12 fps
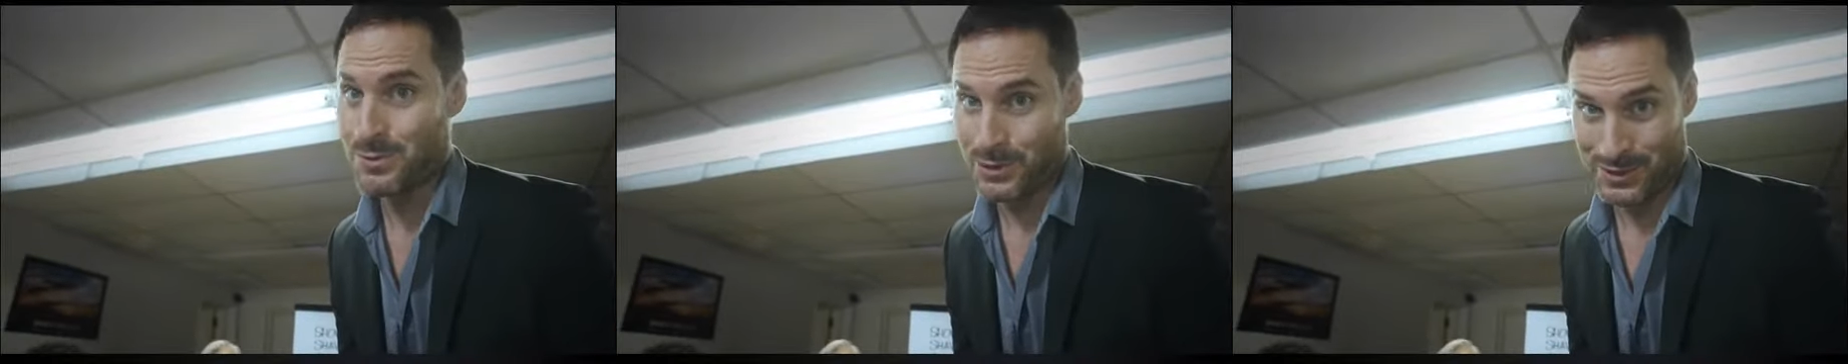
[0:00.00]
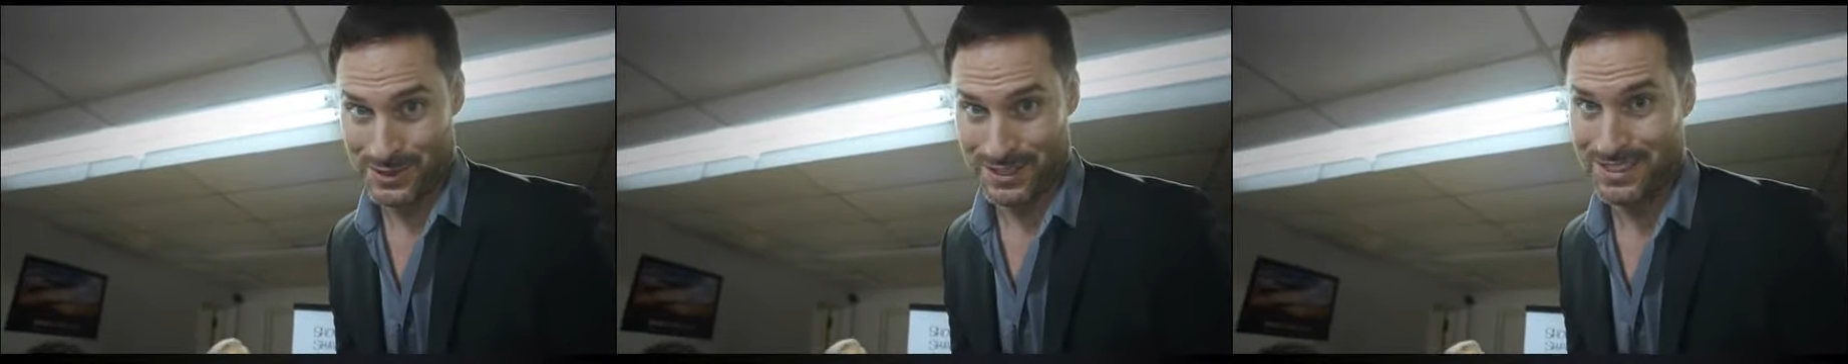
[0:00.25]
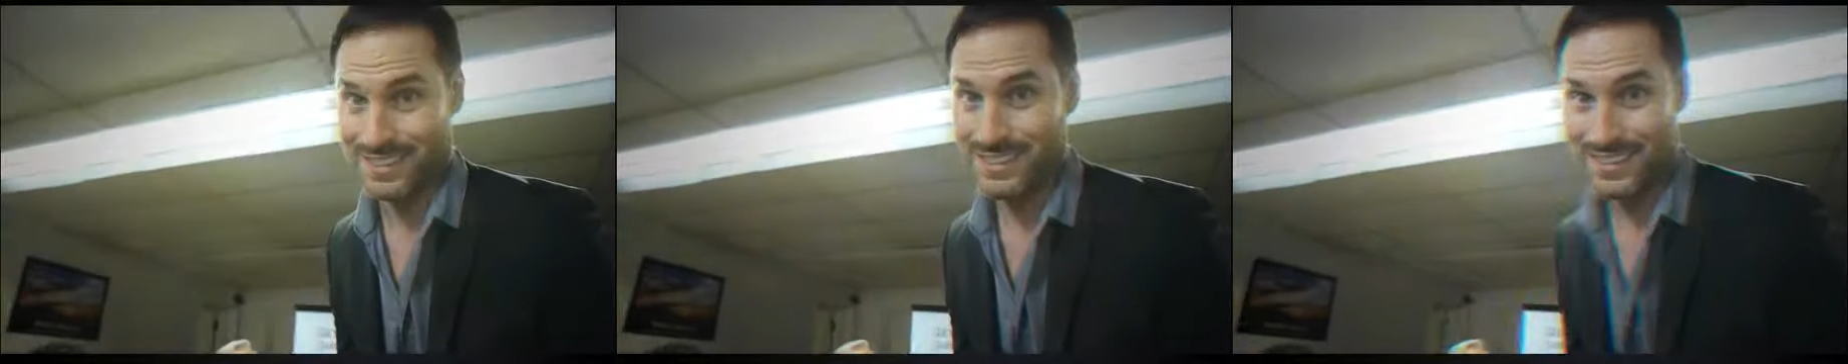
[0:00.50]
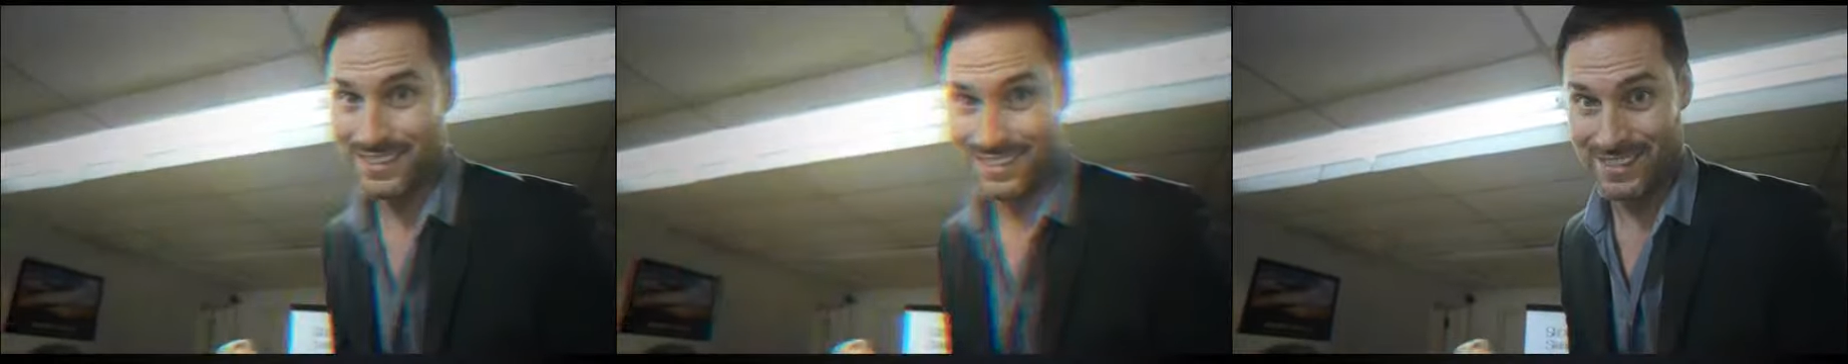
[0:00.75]
pussy.
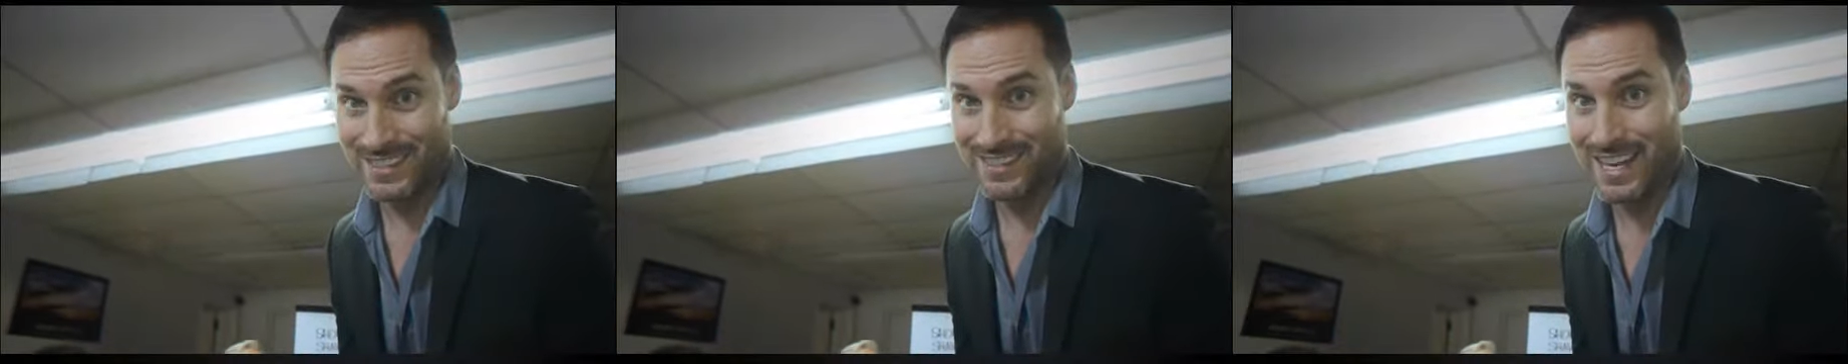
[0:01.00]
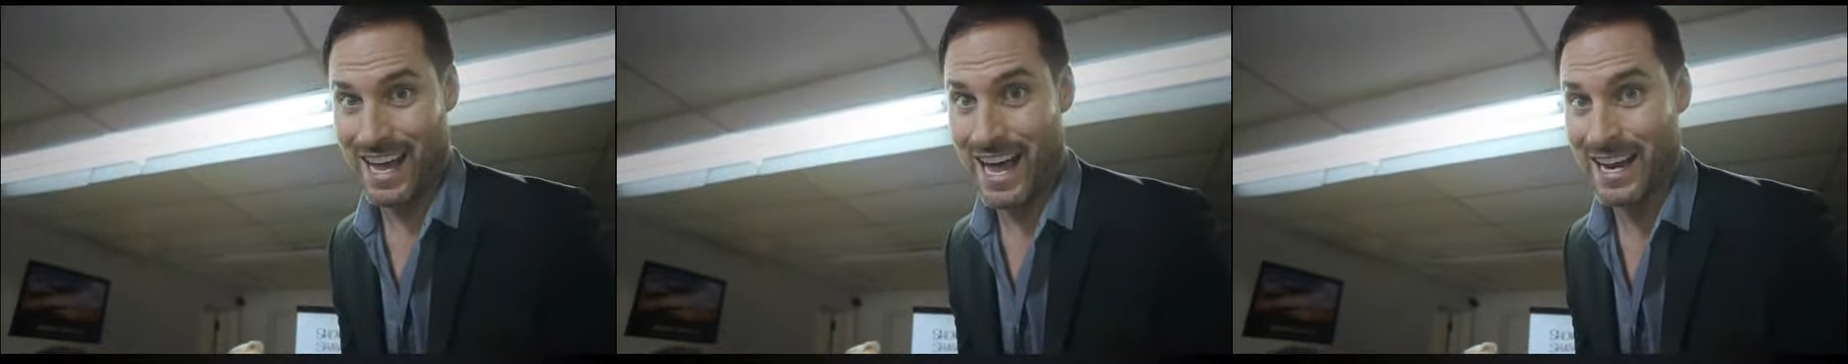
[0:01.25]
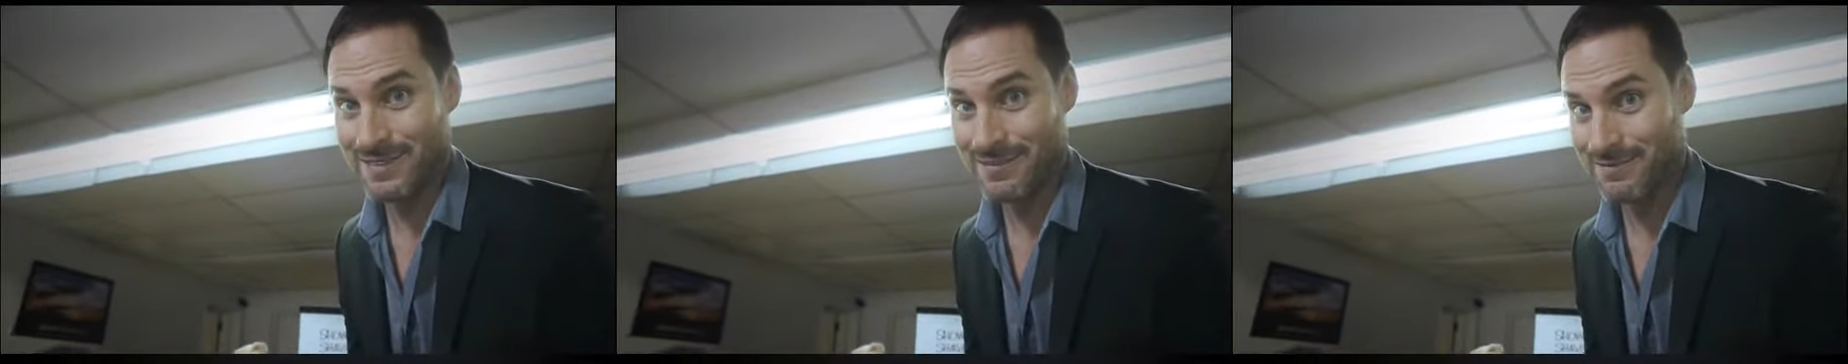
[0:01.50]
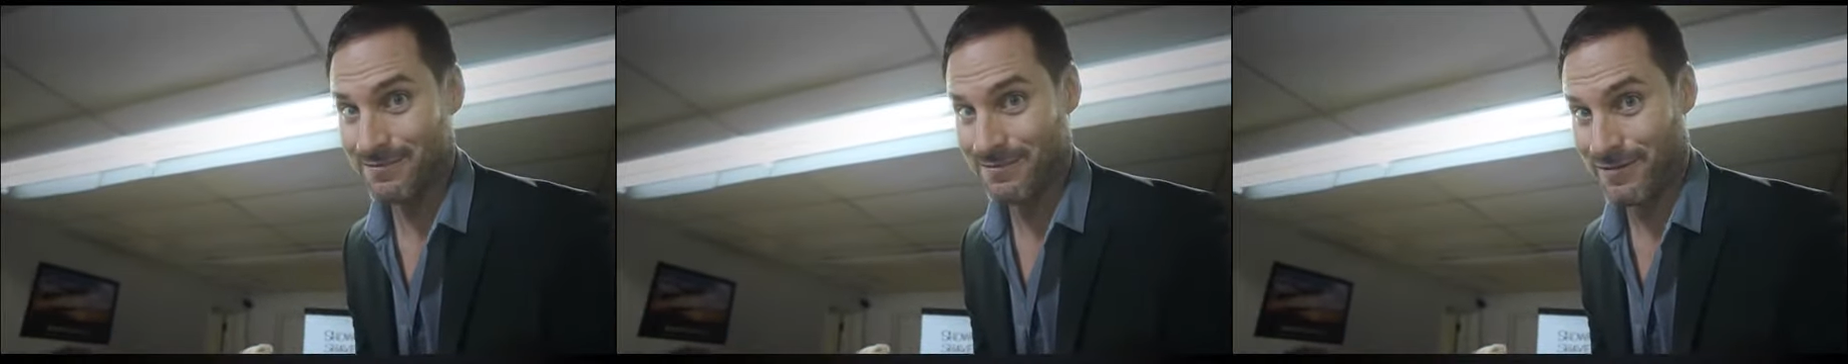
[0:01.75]
Cat
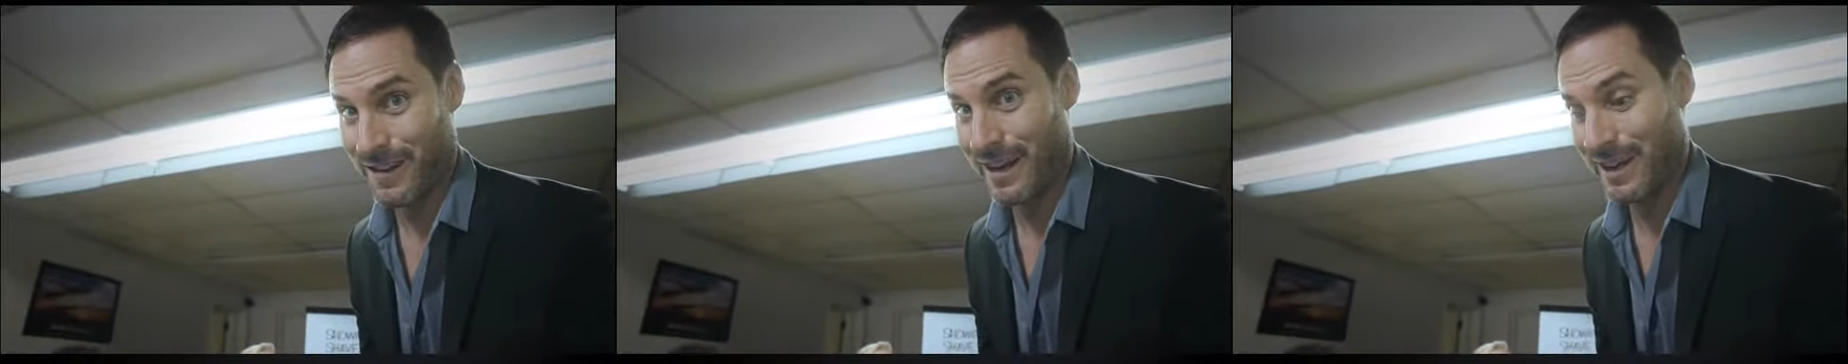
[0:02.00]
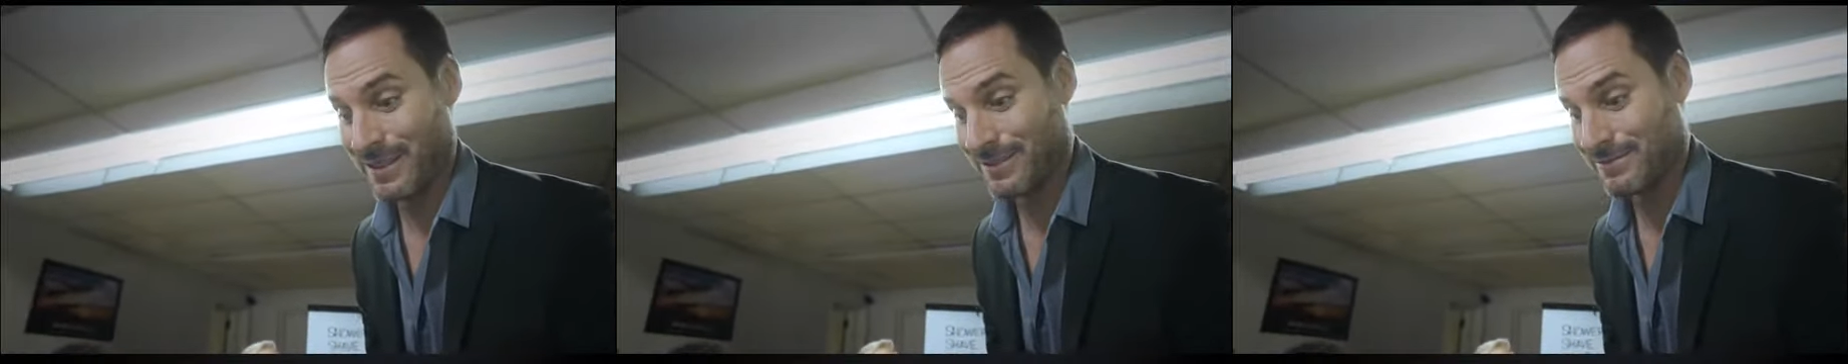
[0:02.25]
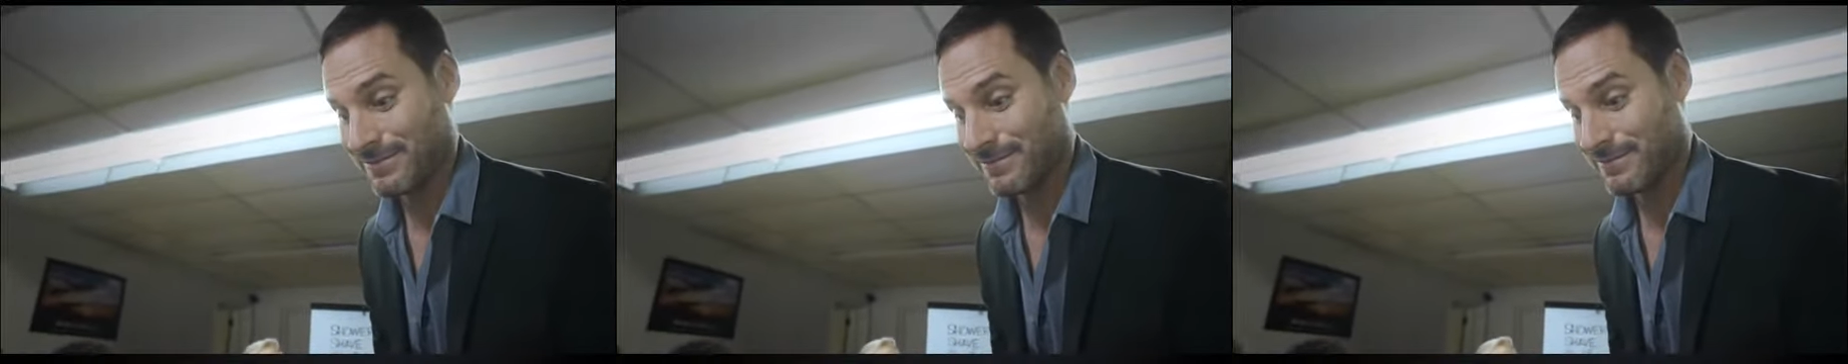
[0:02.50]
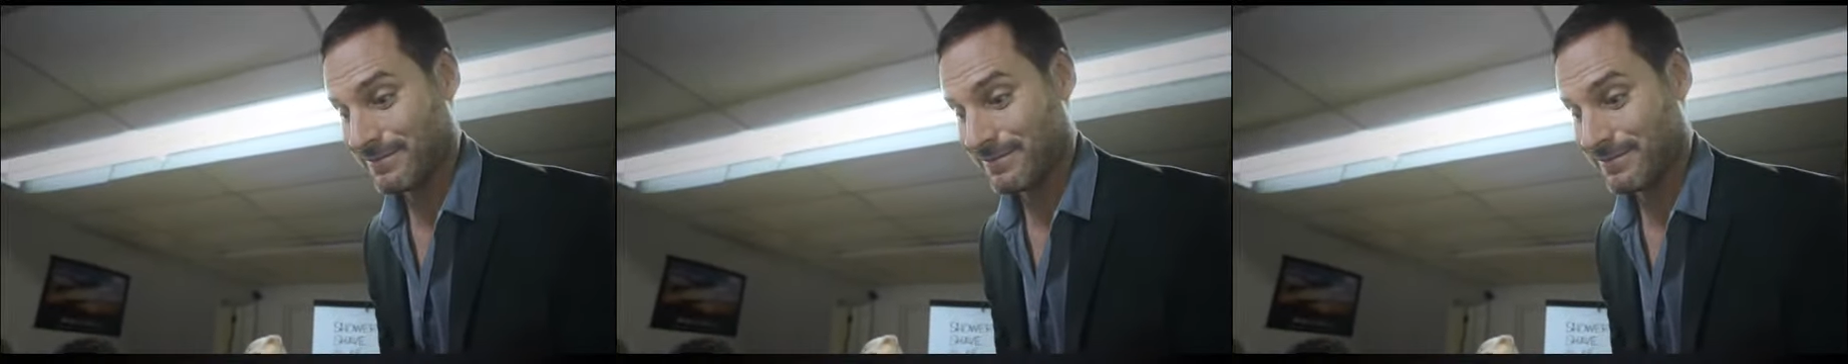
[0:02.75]
fan.